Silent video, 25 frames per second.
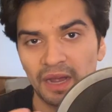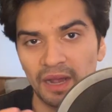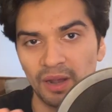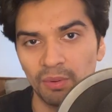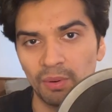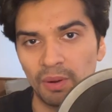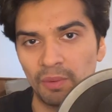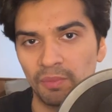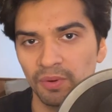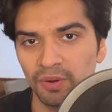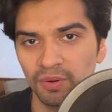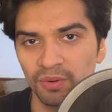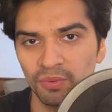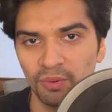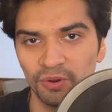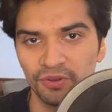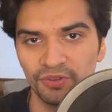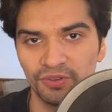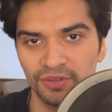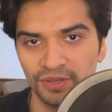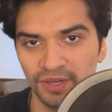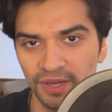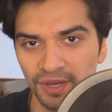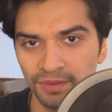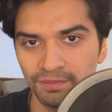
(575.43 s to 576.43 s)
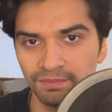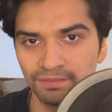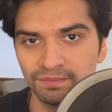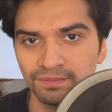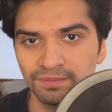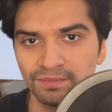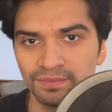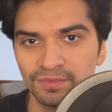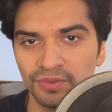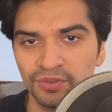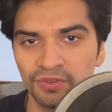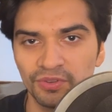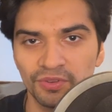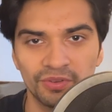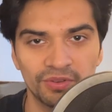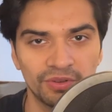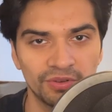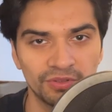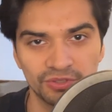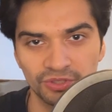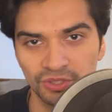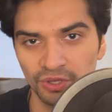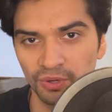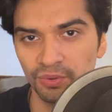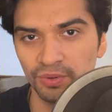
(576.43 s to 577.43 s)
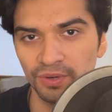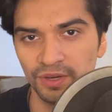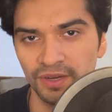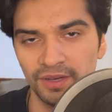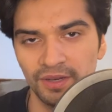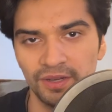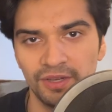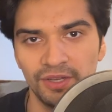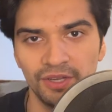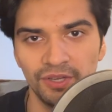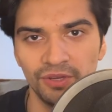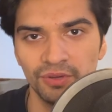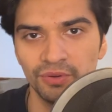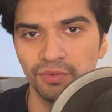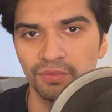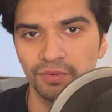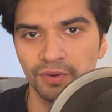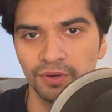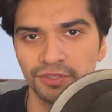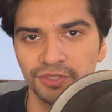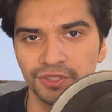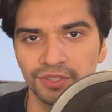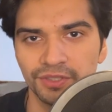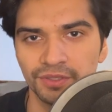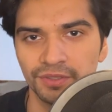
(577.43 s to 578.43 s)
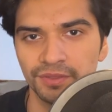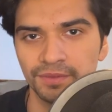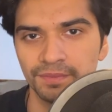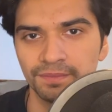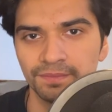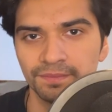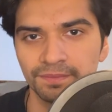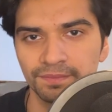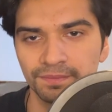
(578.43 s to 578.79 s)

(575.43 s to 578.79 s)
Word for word: However, once again, this isn't shown in the EU version.